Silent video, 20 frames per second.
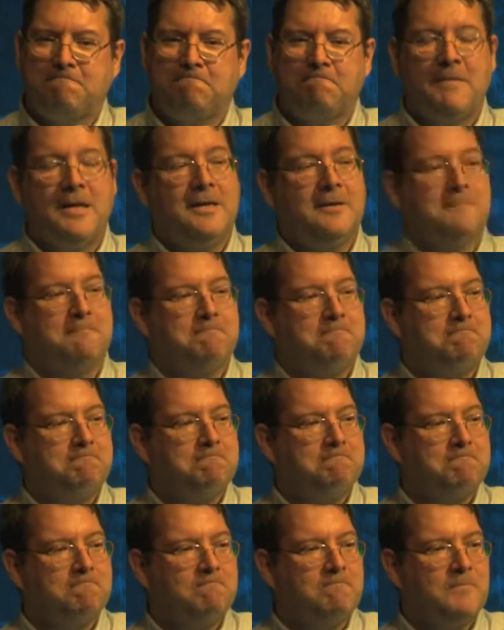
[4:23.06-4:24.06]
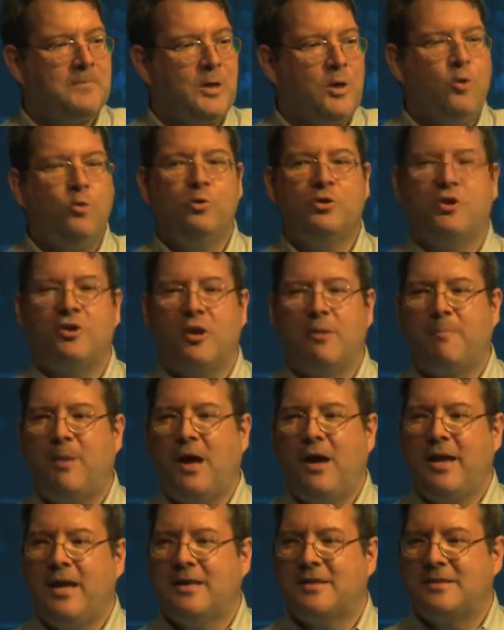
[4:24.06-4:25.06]
Yeah. Who's going to
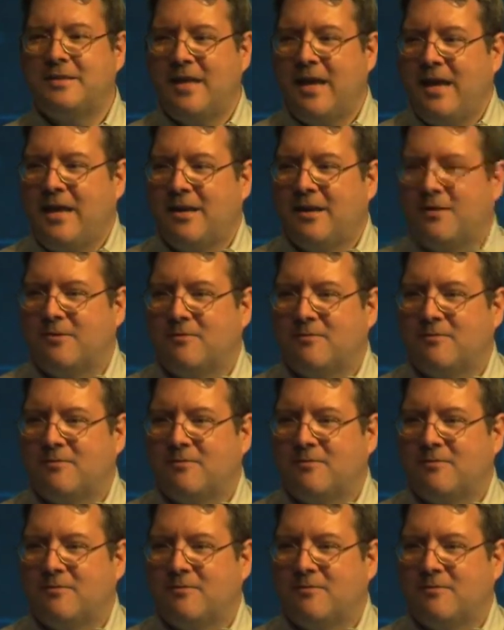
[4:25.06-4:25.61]
buy us then?